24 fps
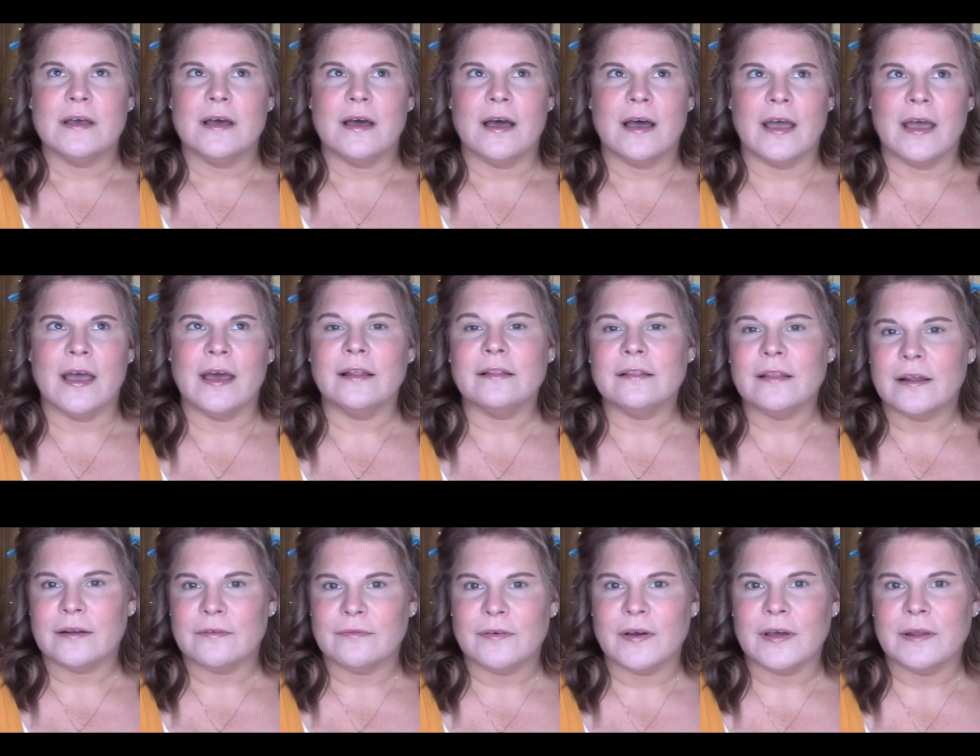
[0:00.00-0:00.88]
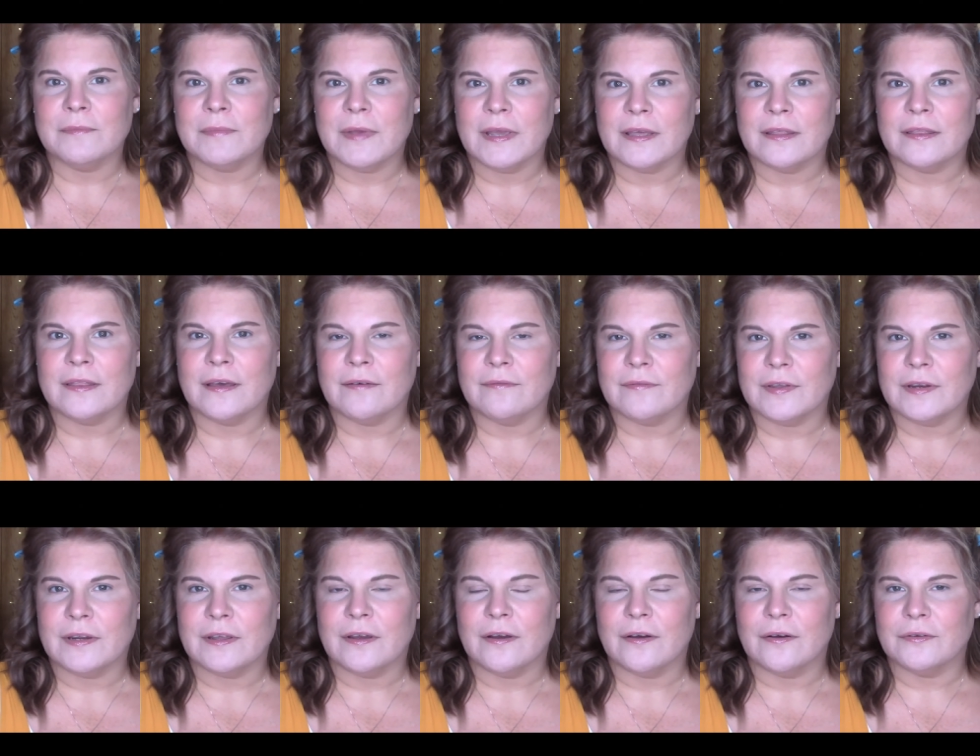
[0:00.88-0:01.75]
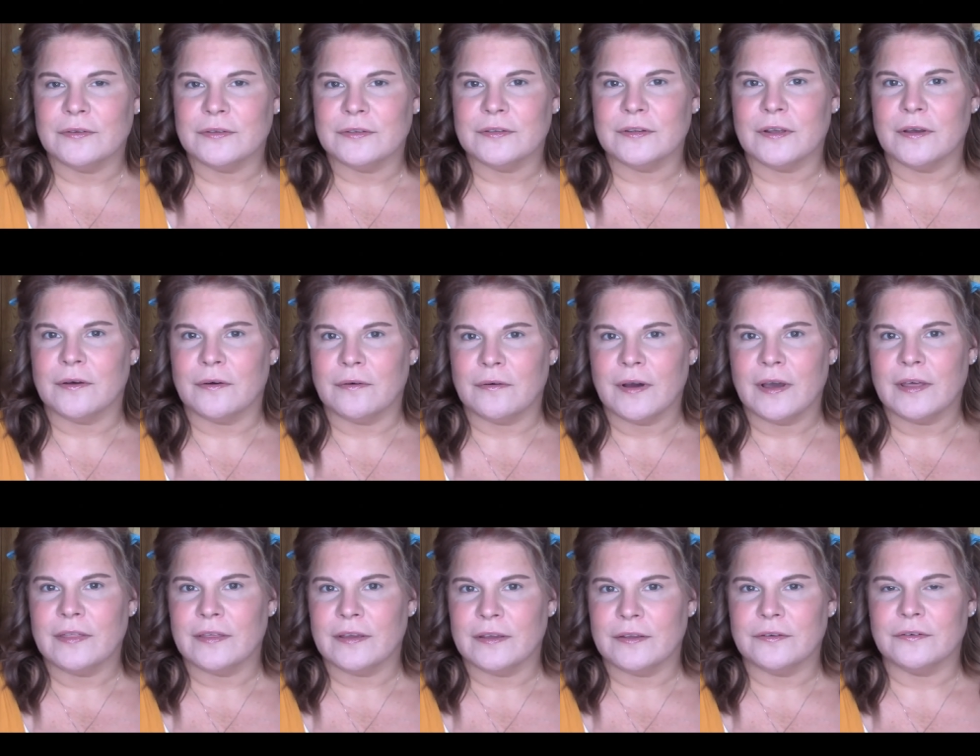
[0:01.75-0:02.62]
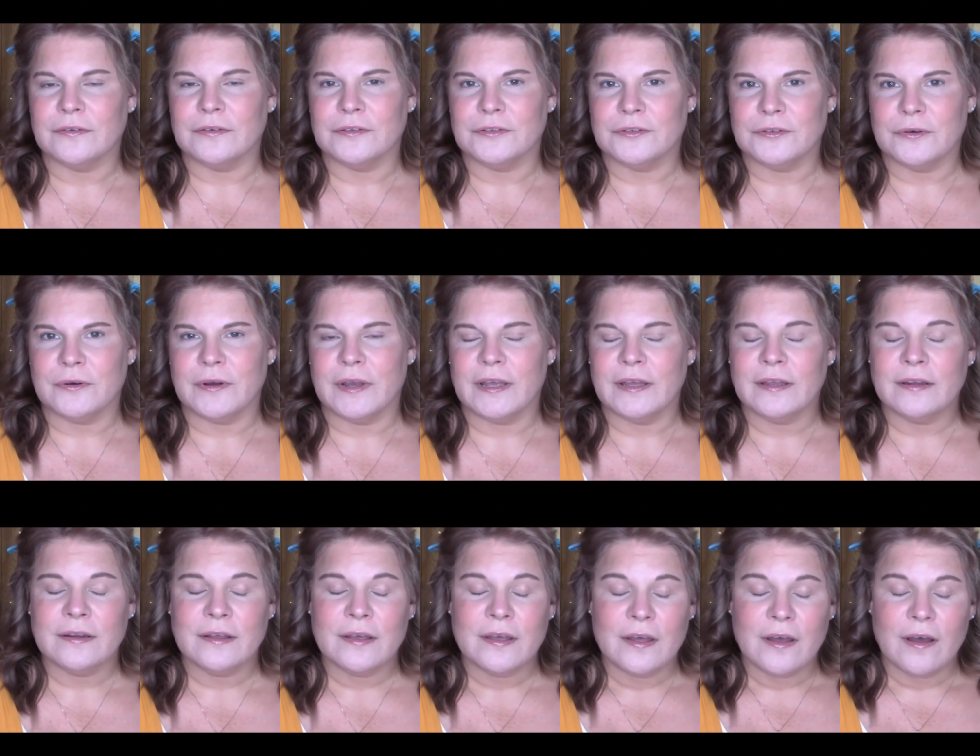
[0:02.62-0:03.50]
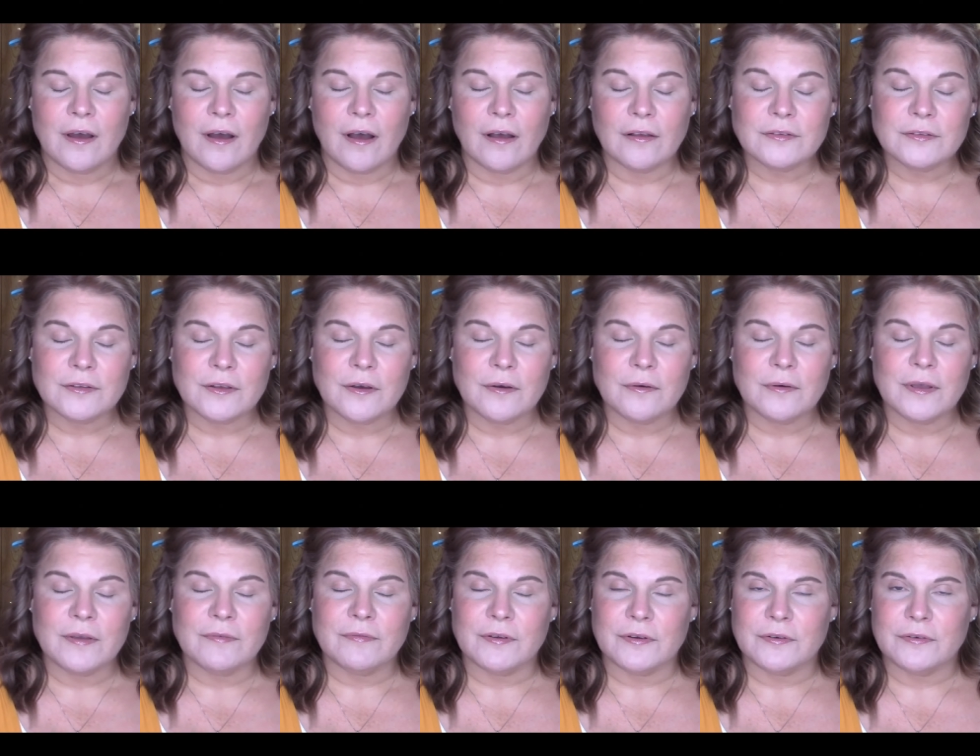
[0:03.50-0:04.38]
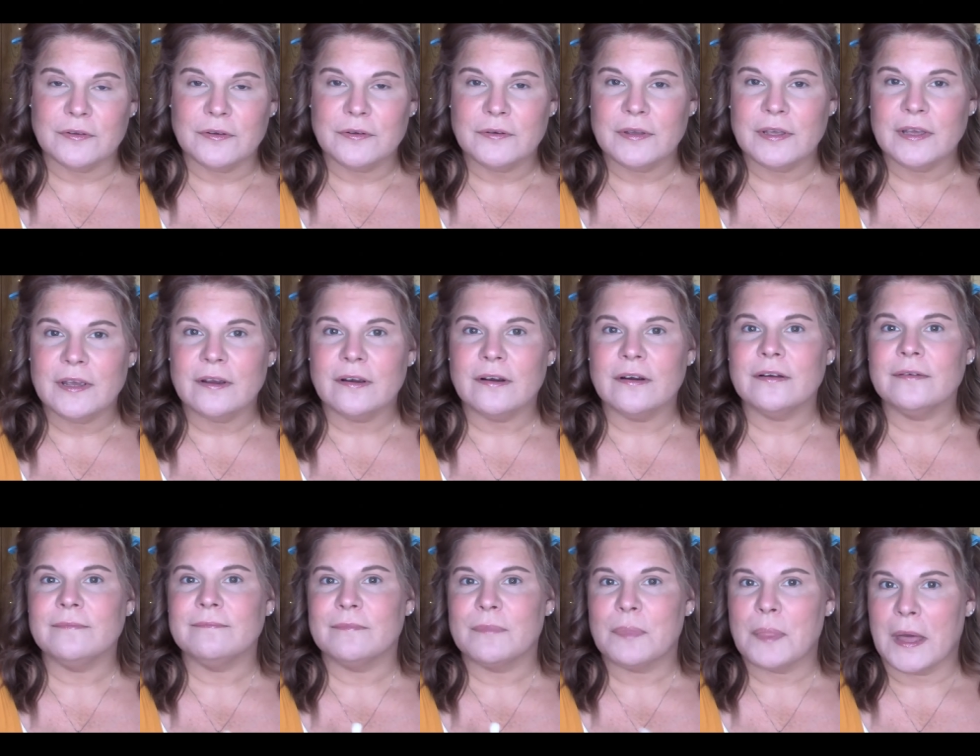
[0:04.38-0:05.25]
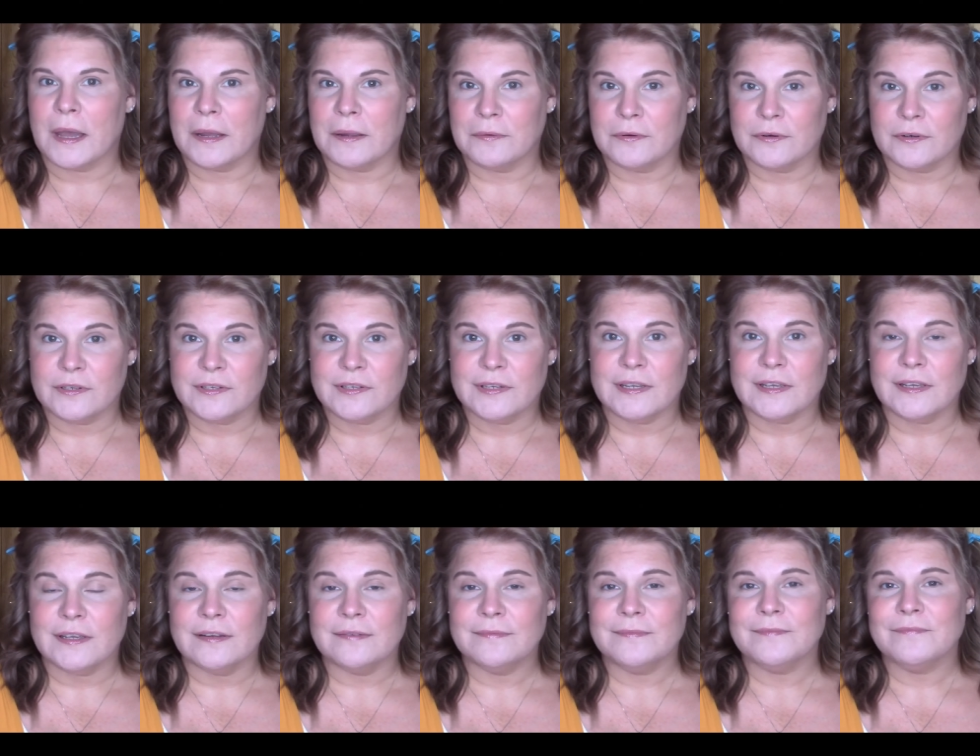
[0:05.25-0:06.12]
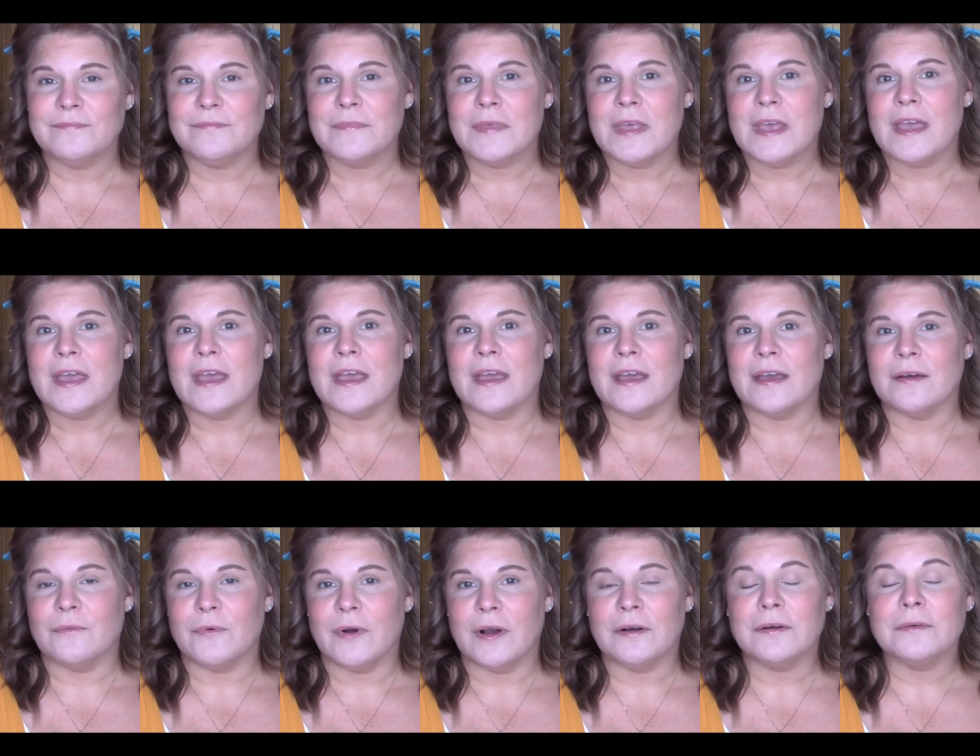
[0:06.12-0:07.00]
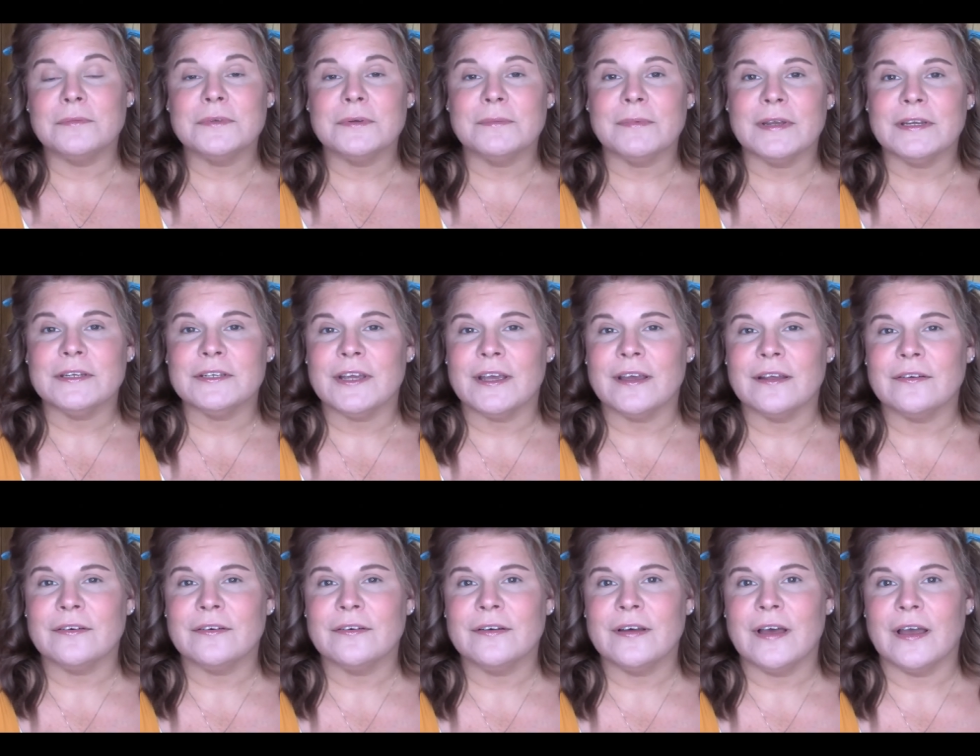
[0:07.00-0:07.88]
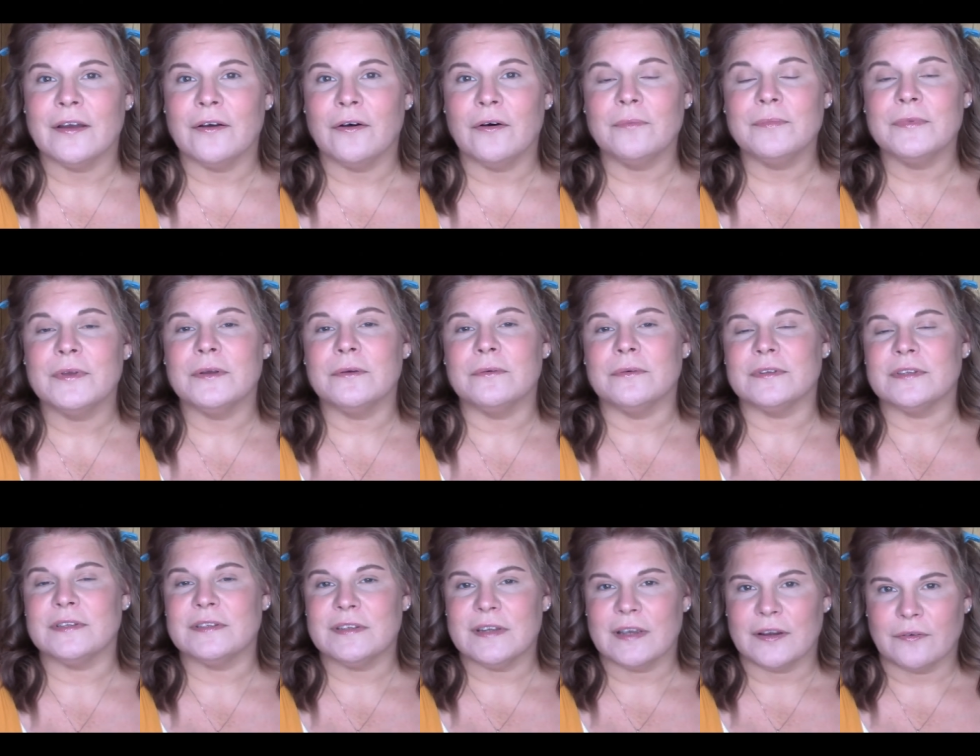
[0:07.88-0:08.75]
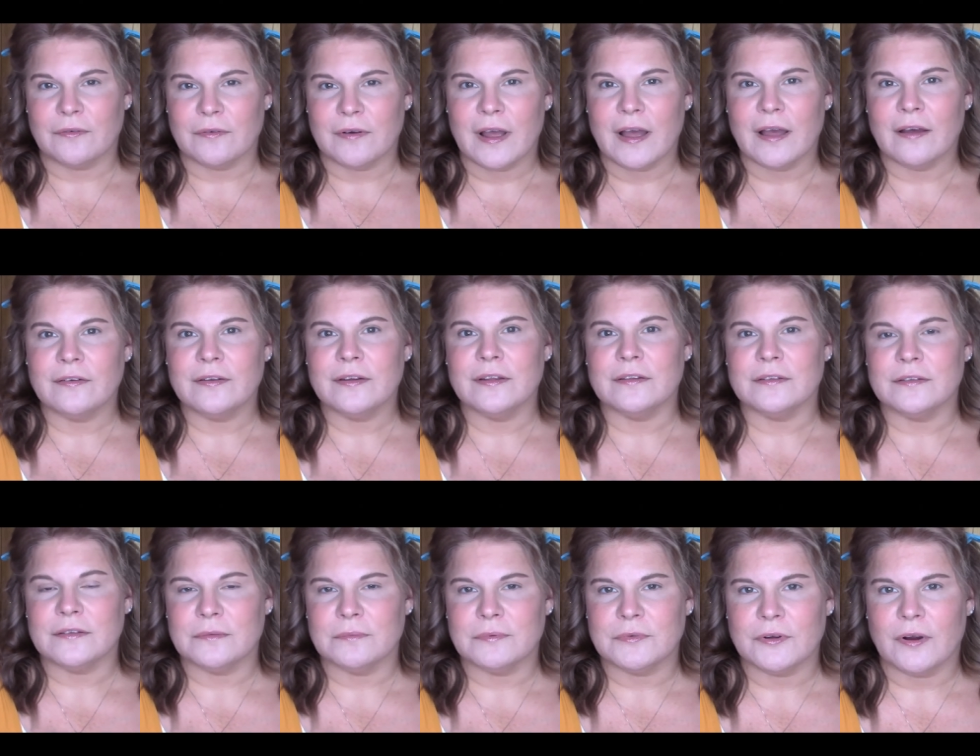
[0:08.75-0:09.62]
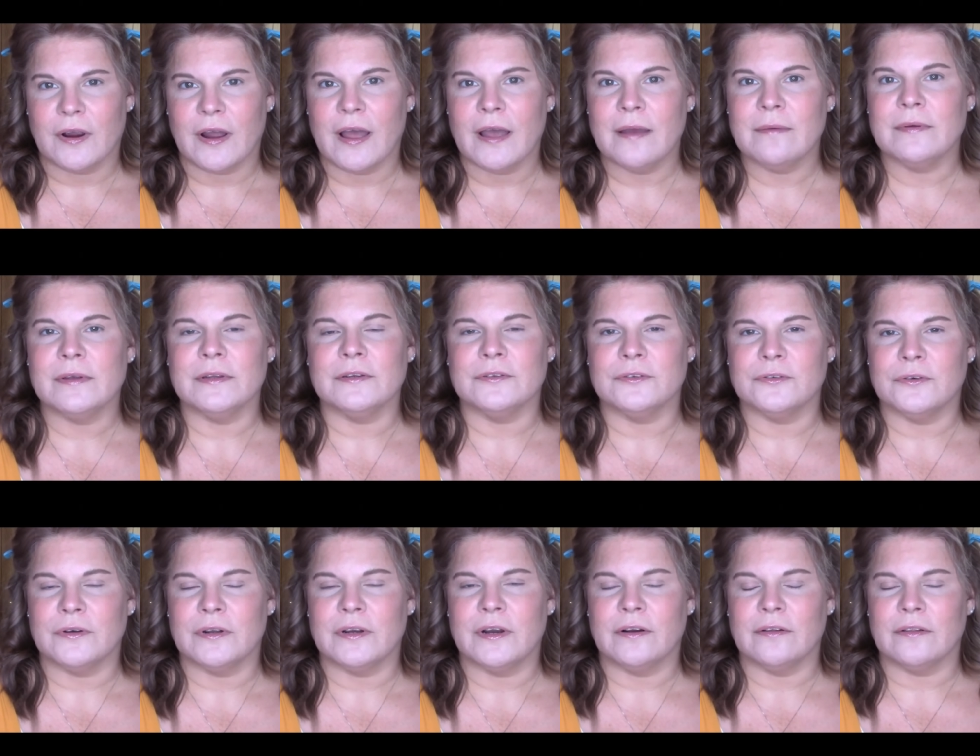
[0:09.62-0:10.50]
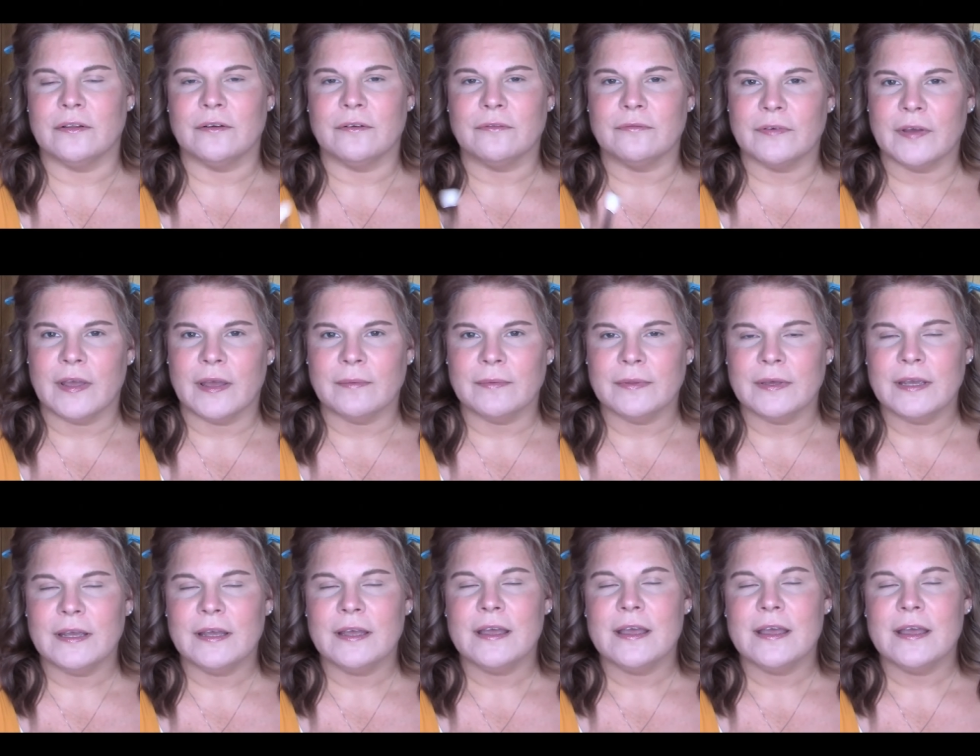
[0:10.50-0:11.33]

I had a lot of fun making that video, so I think you'll enjoy it. Also, if you're new here, I'm Kristine, and welcome to my channel. I hope that you will stick around and subscribe and join our little family.